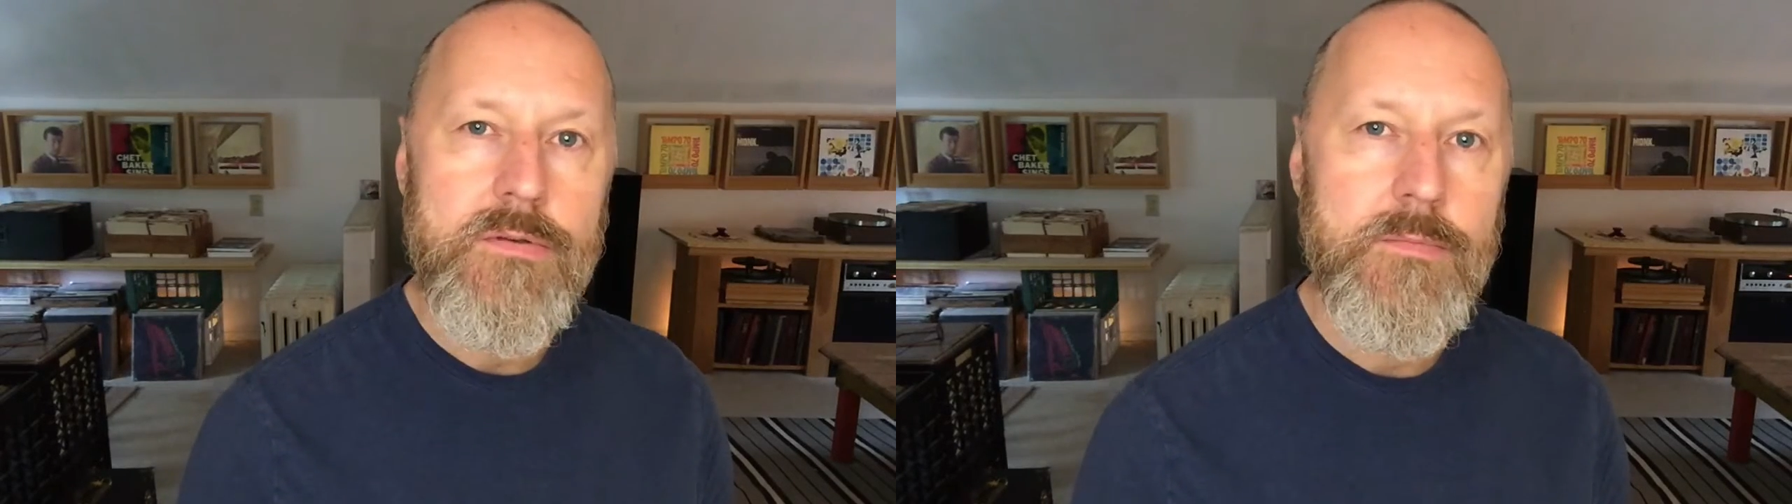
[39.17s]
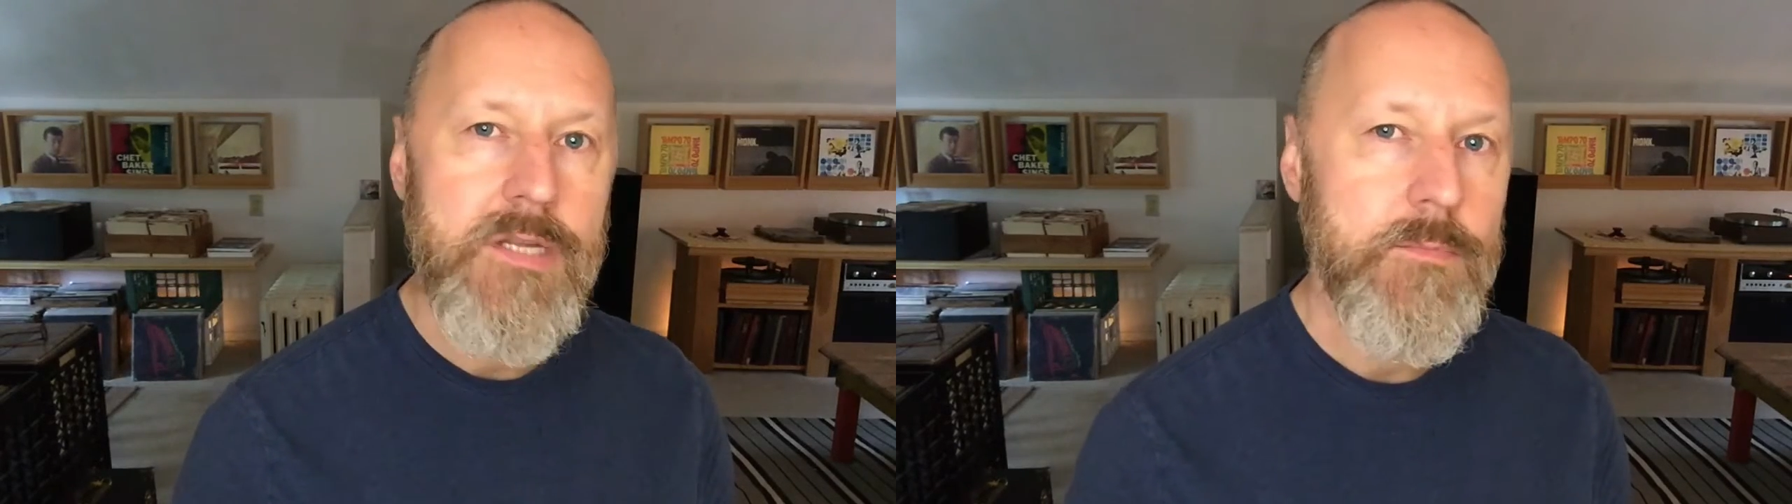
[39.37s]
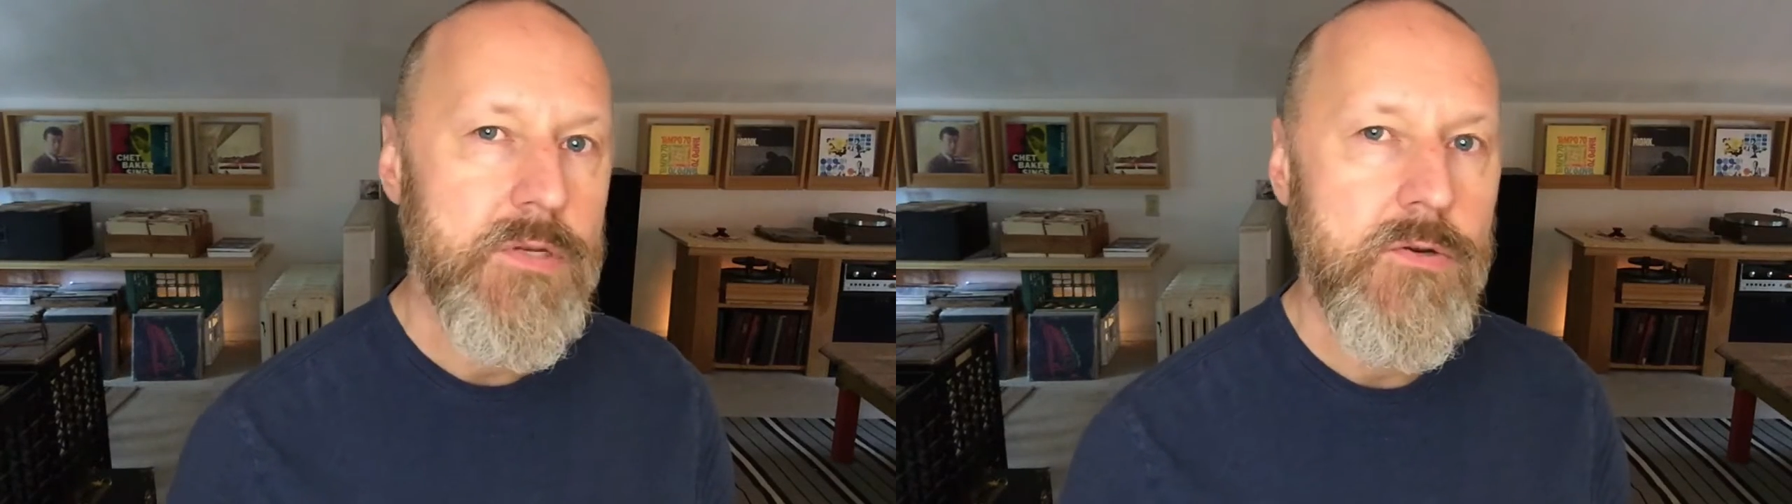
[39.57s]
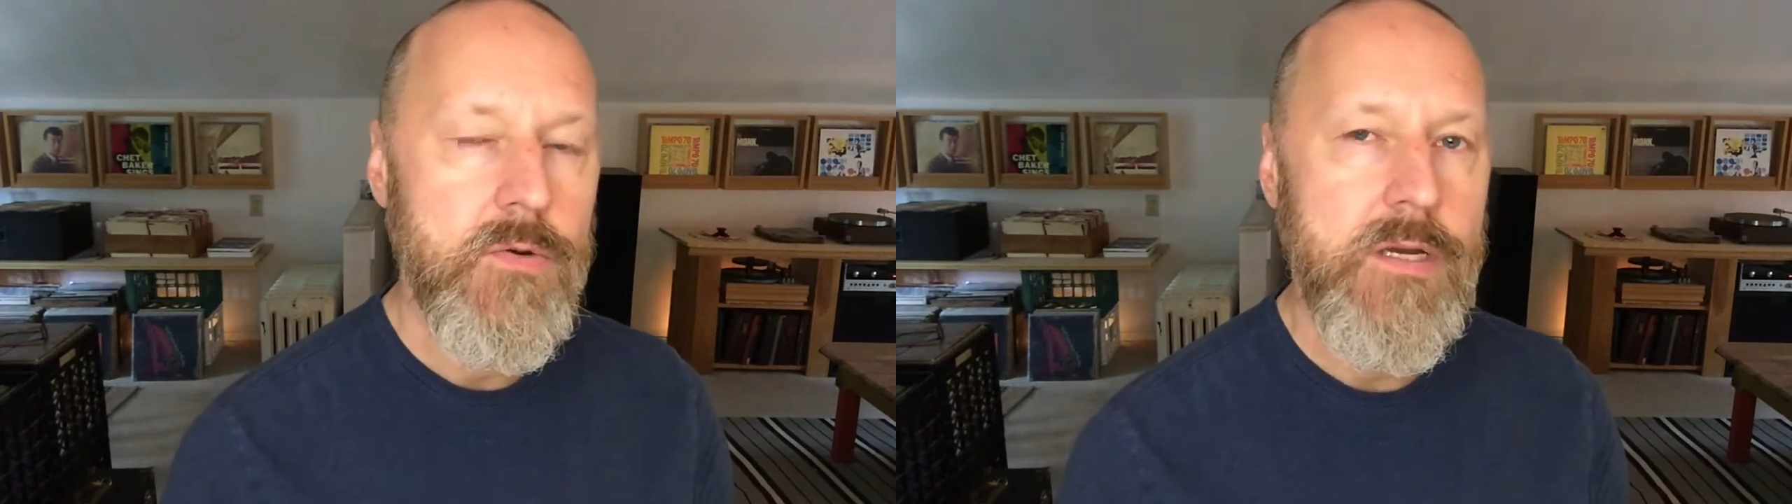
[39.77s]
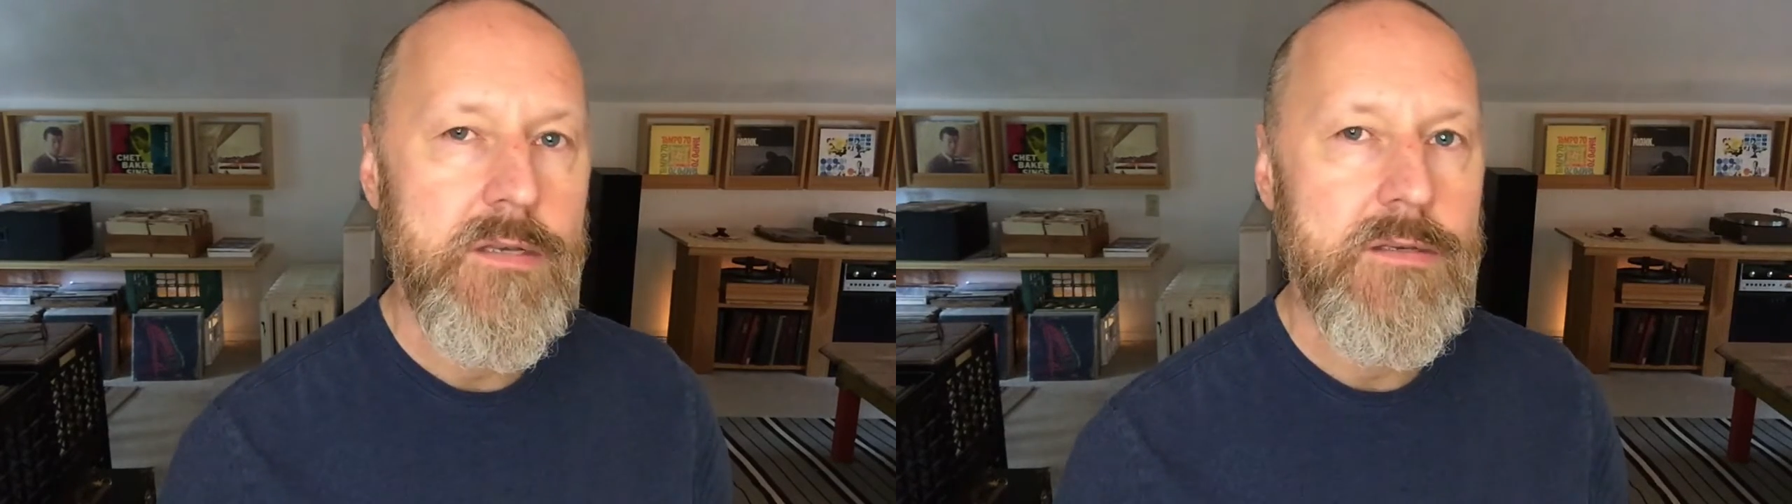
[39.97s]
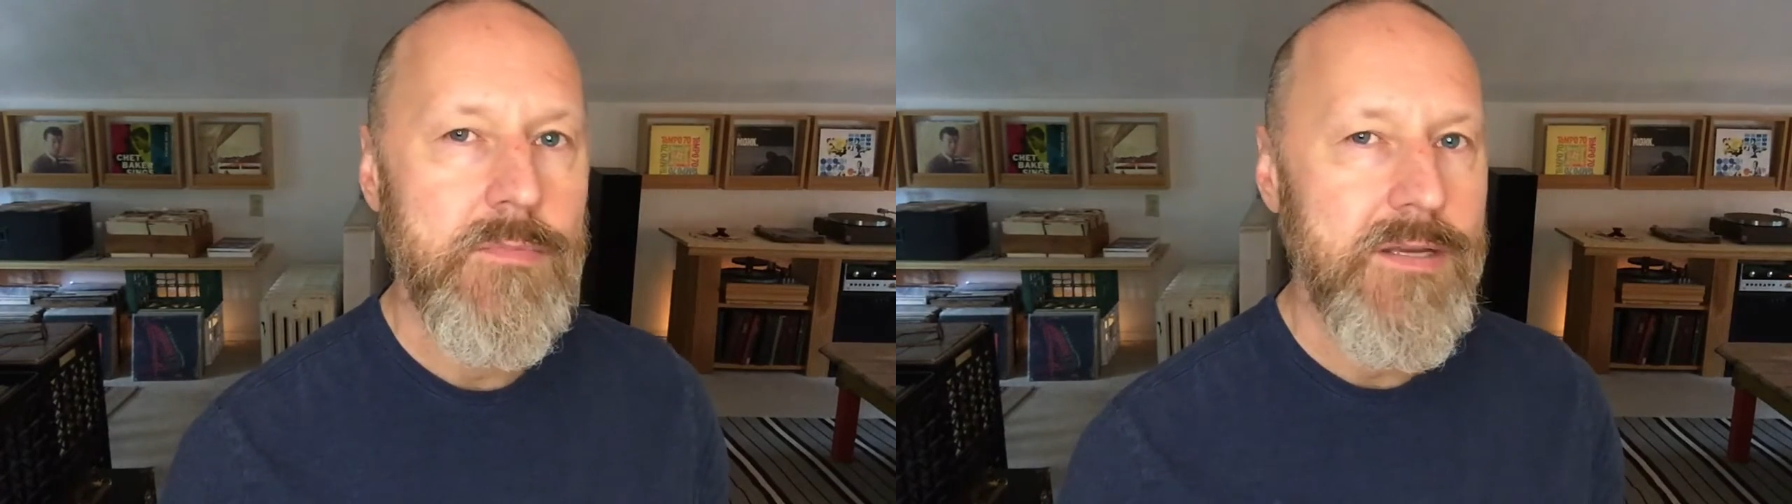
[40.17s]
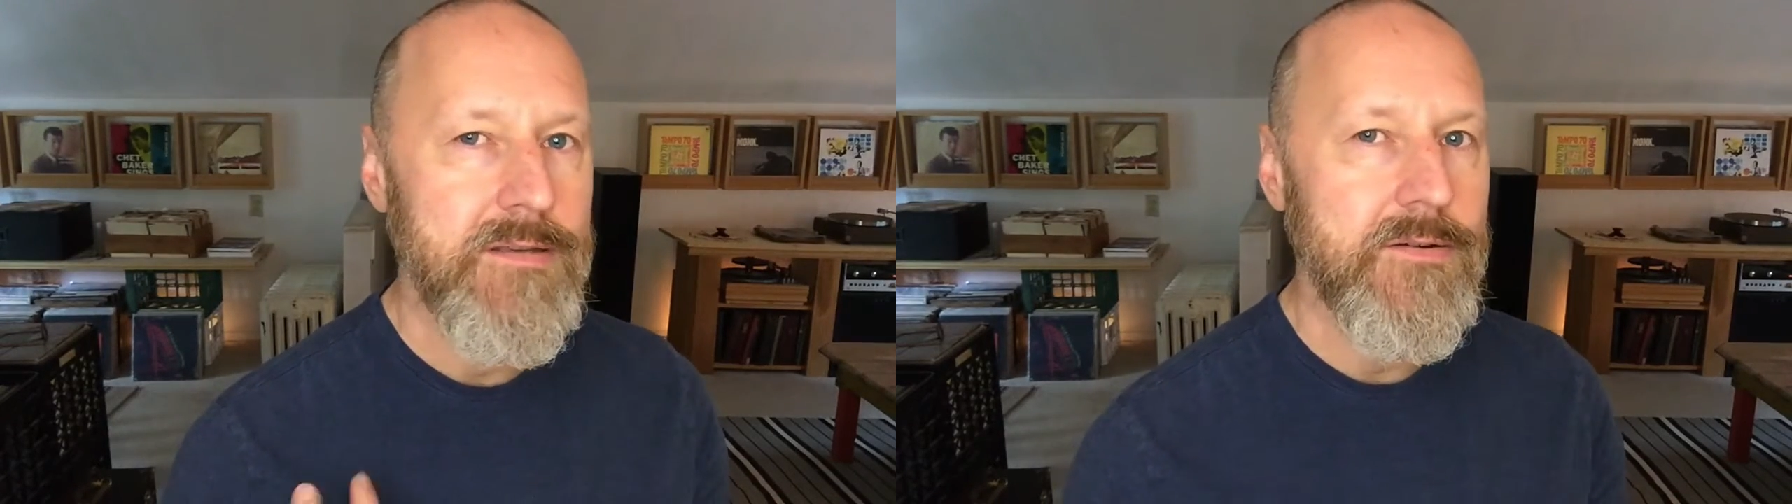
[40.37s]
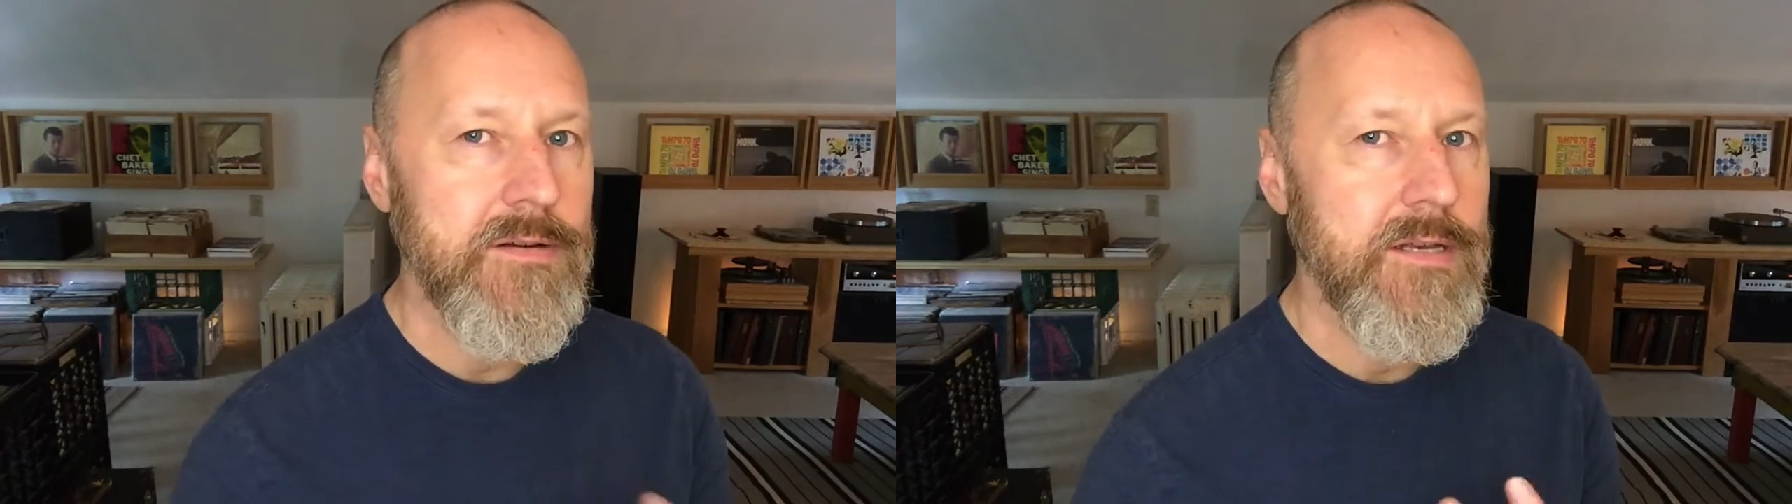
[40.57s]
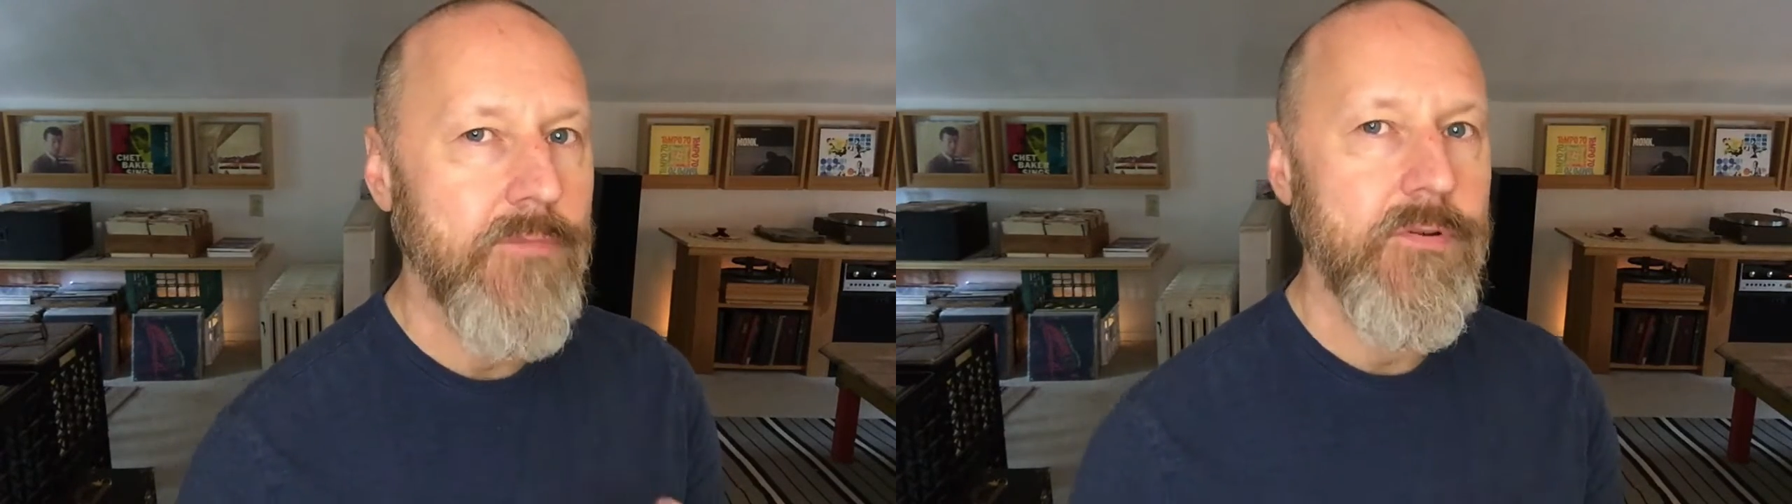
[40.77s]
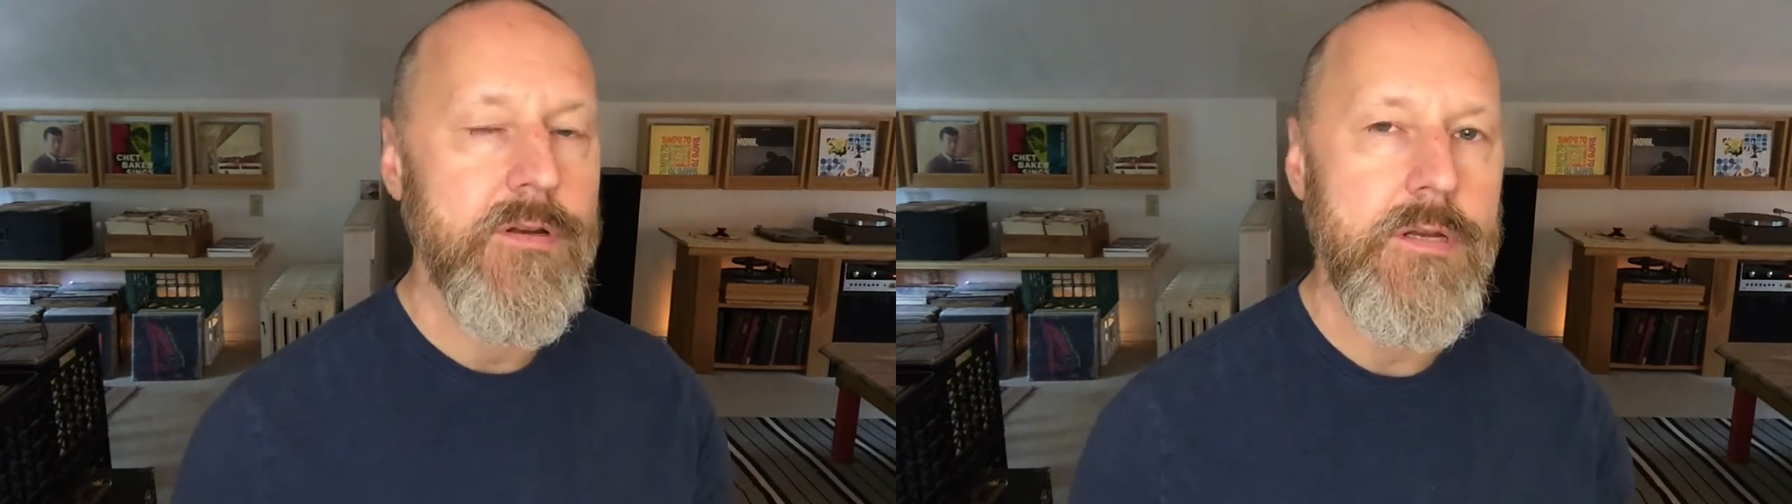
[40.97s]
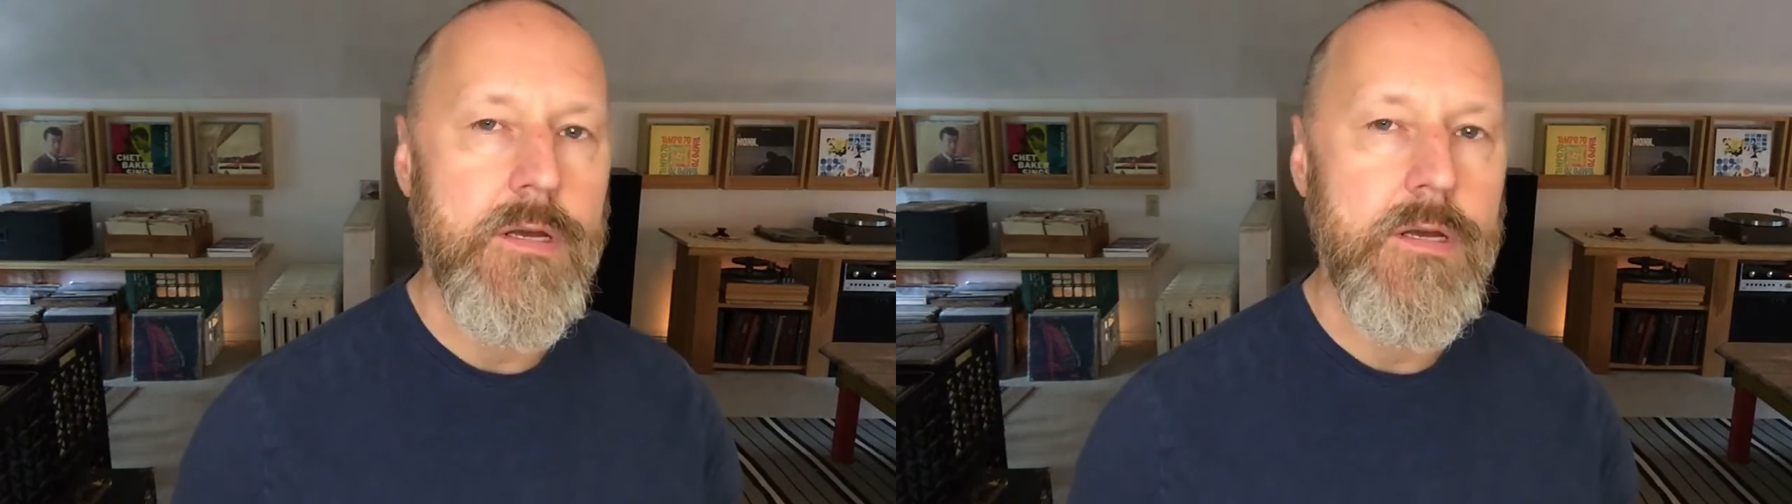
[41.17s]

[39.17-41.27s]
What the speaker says: some tips and tricks, some things that are different